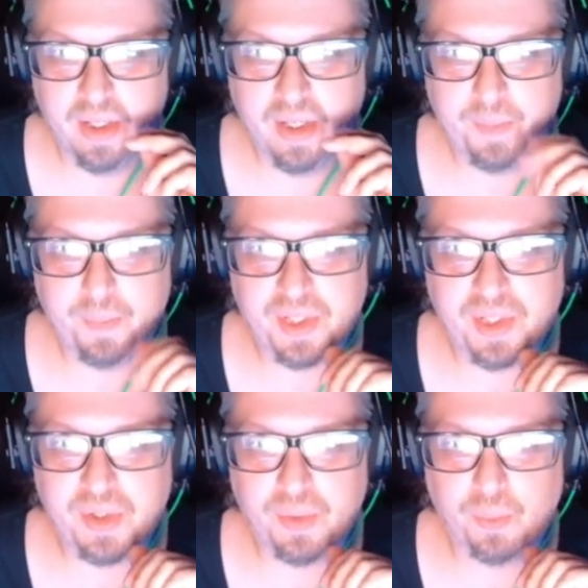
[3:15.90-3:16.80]

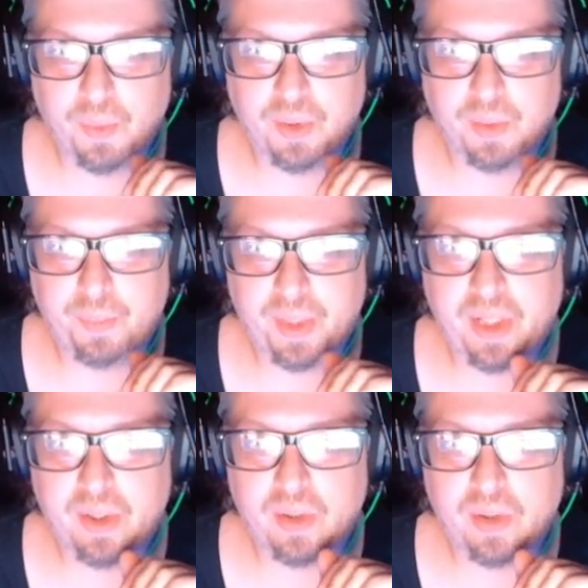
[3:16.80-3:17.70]
message will
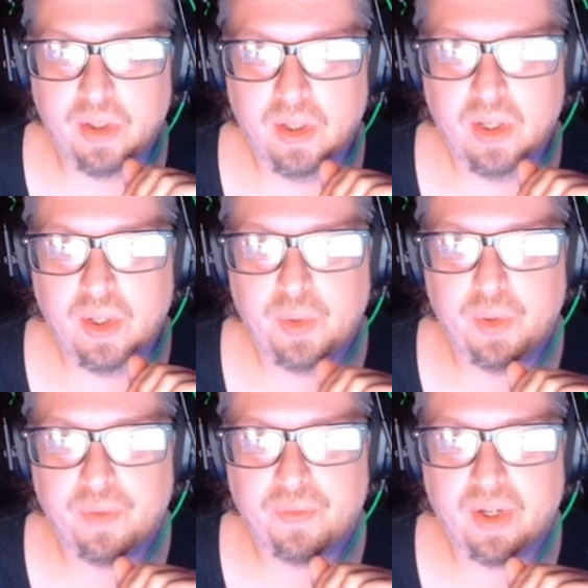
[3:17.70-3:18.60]
appear,
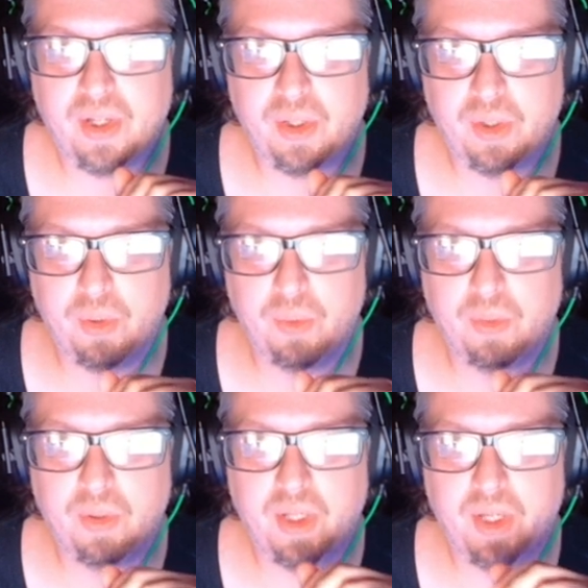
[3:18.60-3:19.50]
notifying
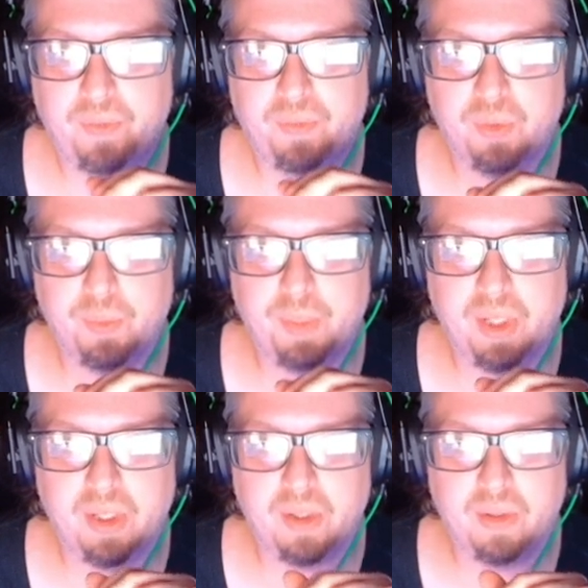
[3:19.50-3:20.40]
you if you're below